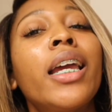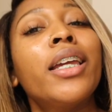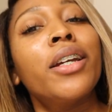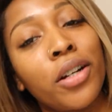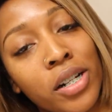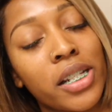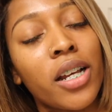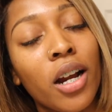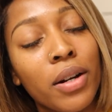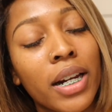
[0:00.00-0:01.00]
your girl is
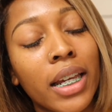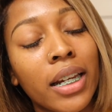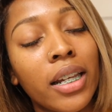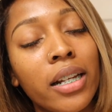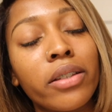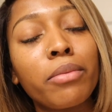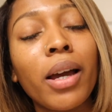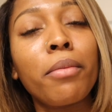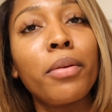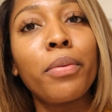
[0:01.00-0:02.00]
already in need of some
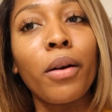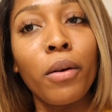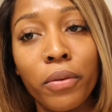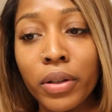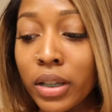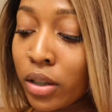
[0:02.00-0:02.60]
ibuprofen.